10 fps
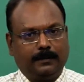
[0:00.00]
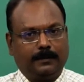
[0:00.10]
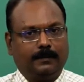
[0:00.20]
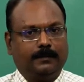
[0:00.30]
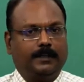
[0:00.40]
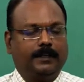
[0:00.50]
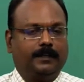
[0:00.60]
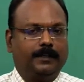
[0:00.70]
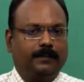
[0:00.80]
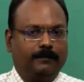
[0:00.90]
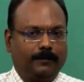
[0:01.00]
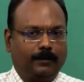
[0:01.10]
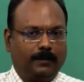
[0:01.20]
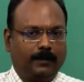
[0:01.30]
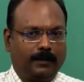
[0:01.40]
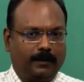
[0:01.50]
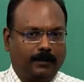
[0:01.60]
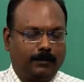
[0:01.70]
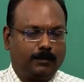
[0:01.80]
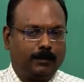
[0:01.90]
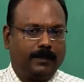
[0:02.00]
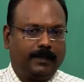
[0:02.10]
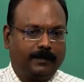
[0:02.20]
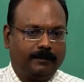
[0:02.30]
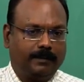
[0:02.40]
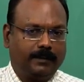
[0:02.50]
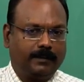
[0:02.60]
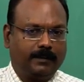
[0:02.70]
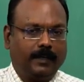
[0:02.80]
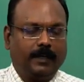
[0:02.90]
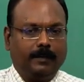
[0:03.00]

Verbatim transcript: uh, get rid of all her household activities,